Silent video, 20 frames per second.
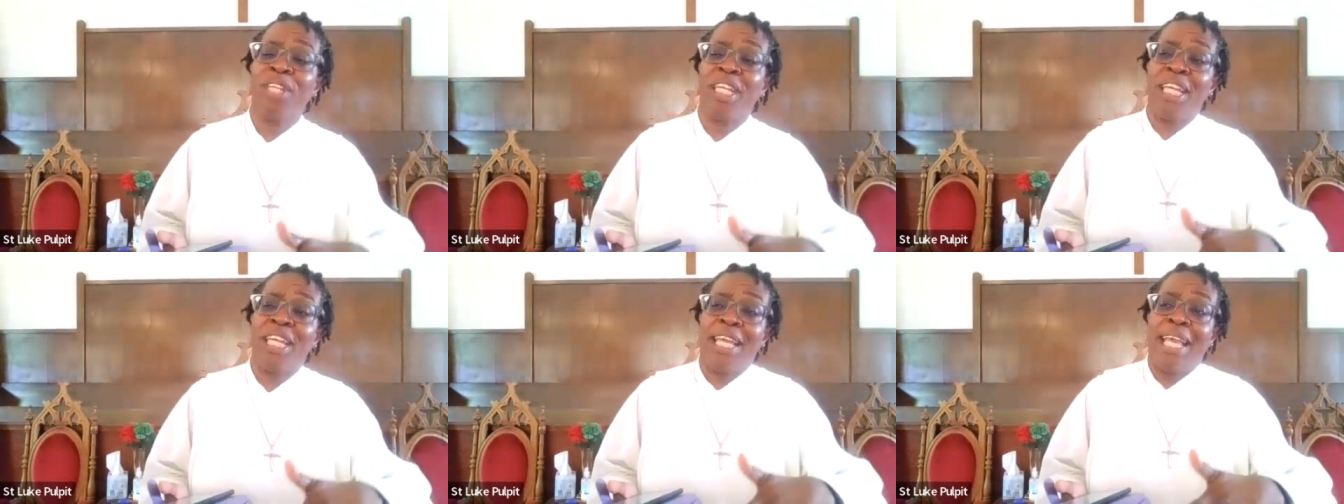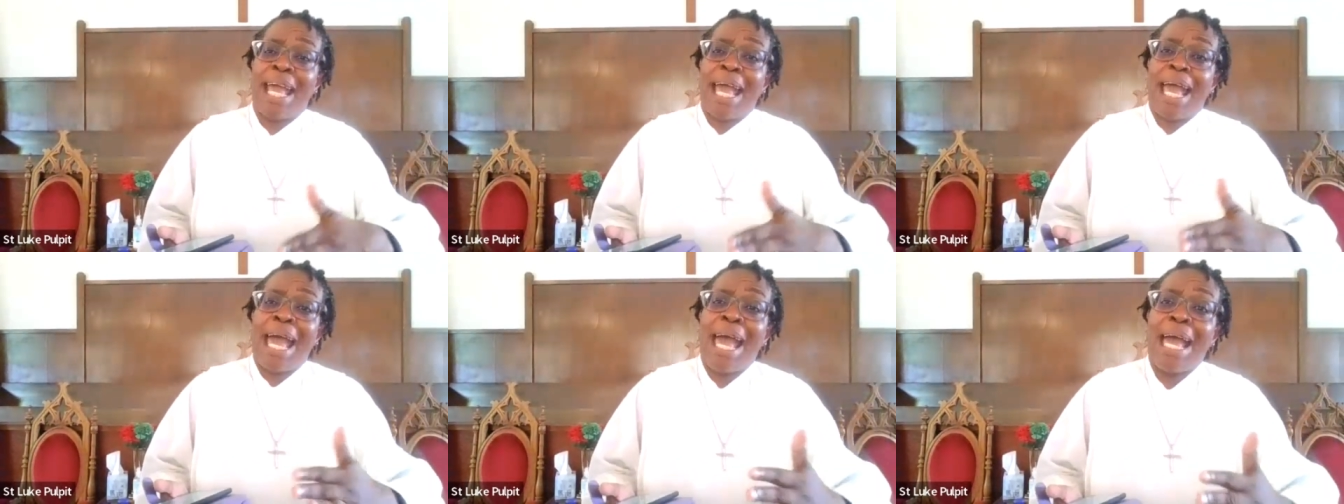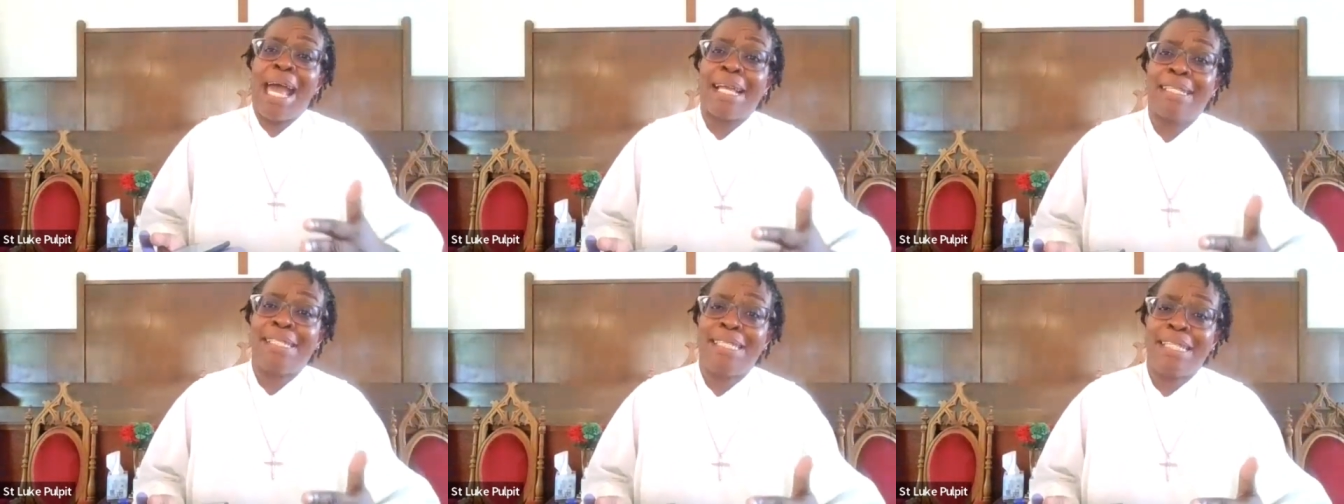he
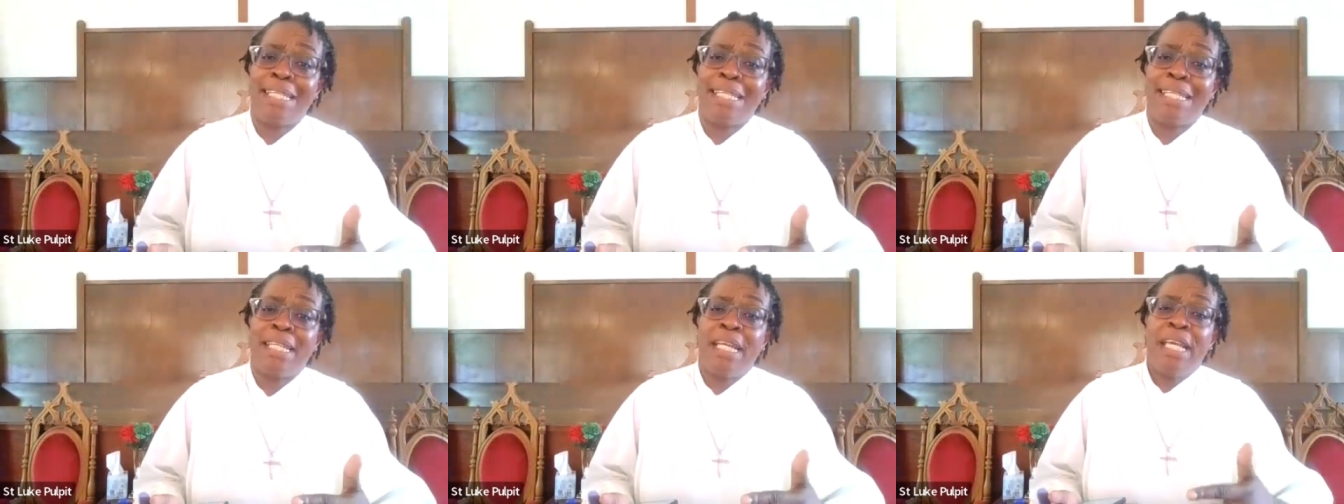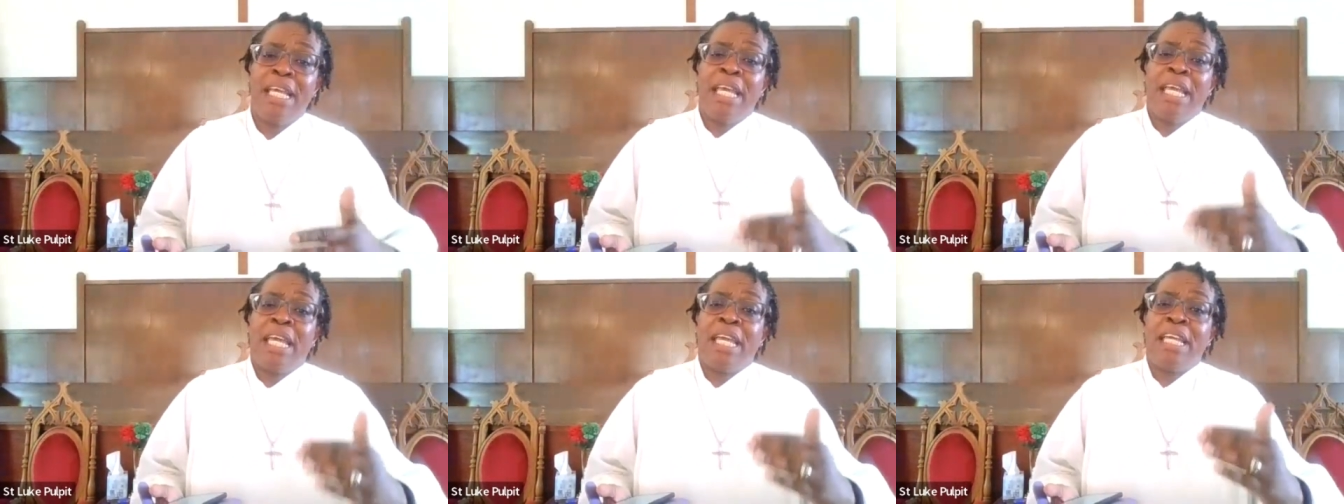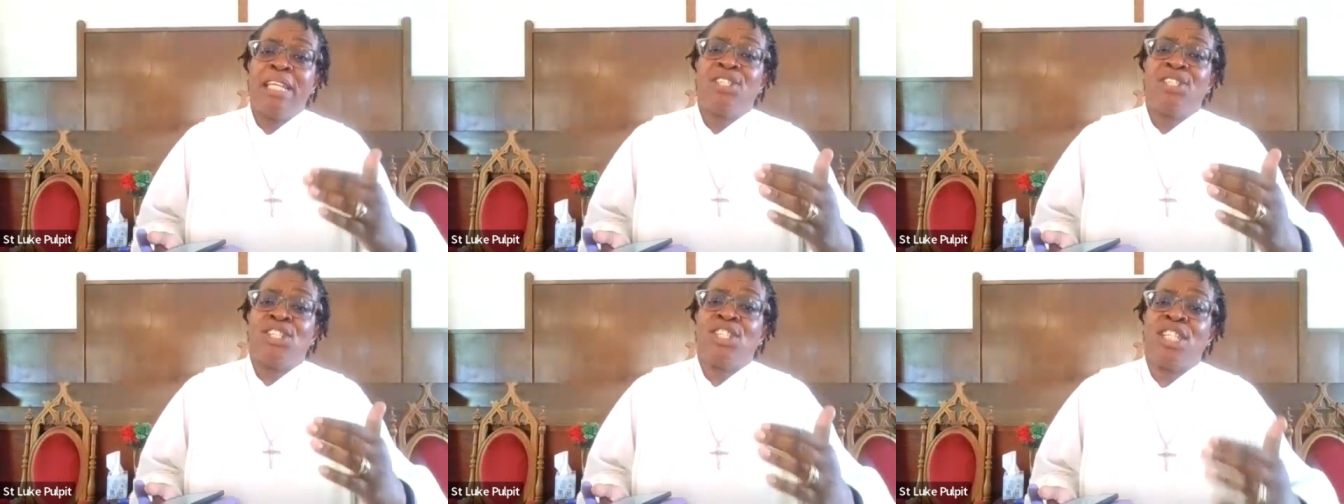acted
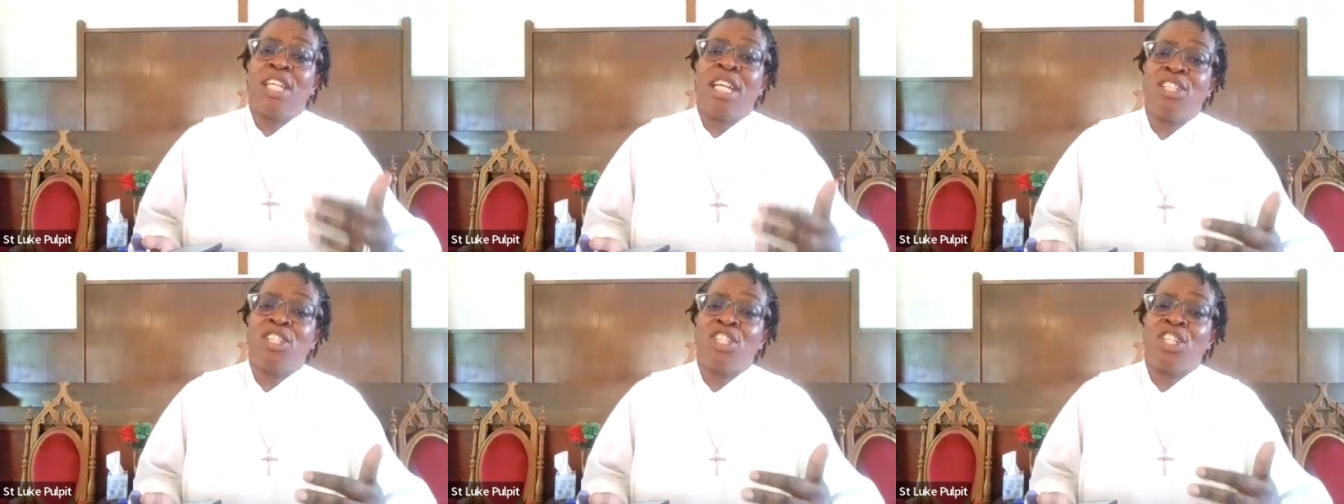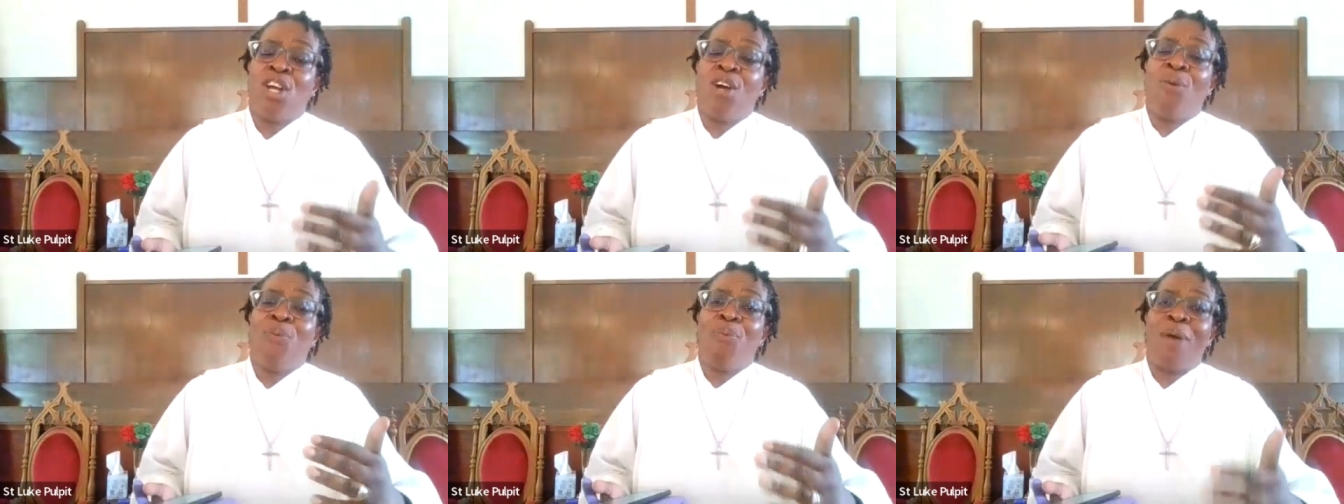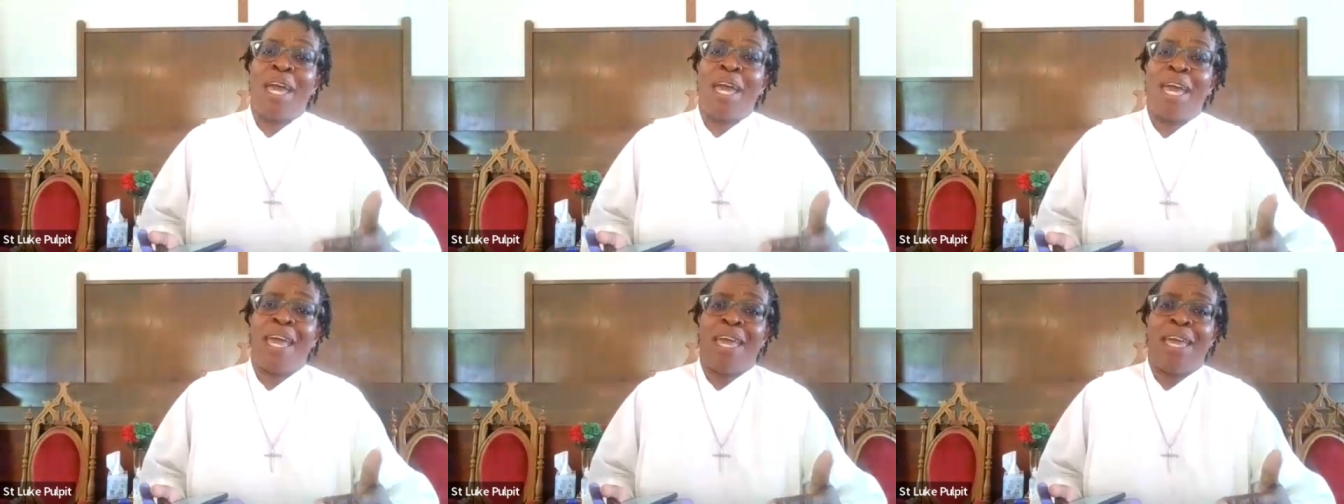in such a
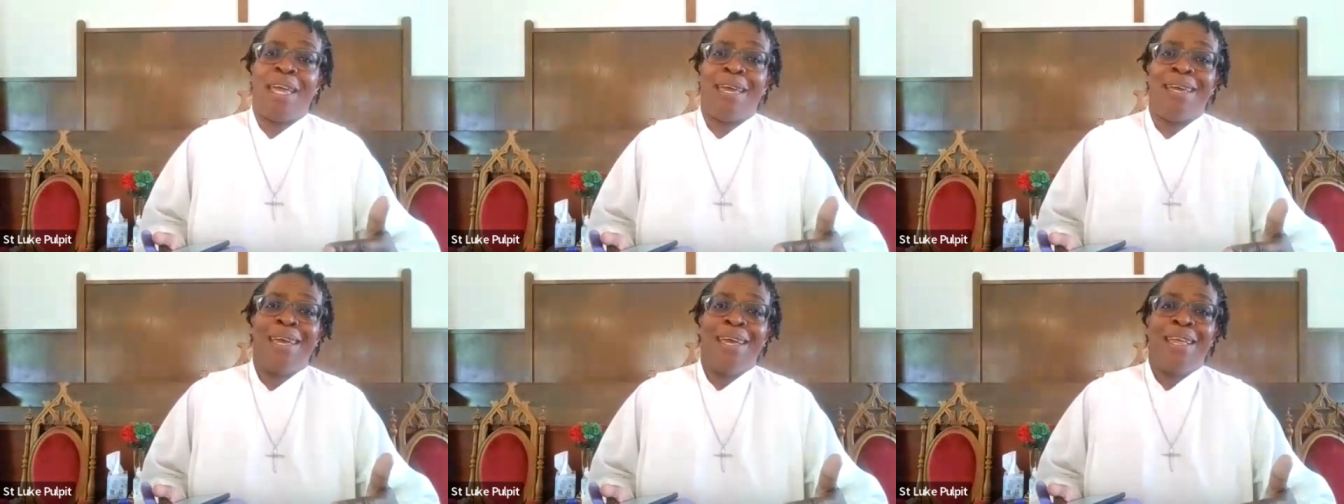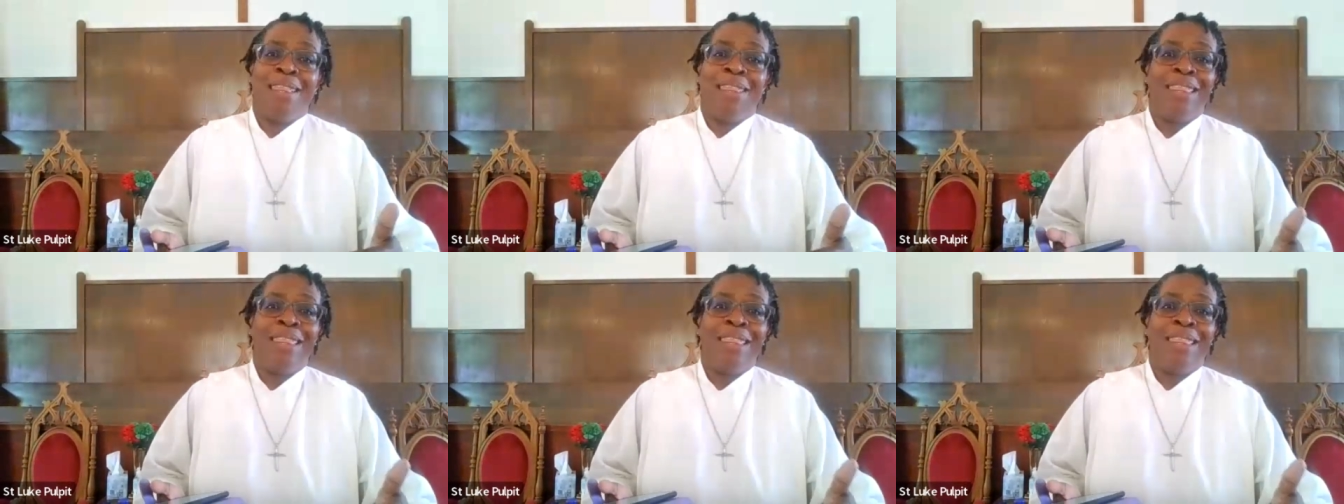way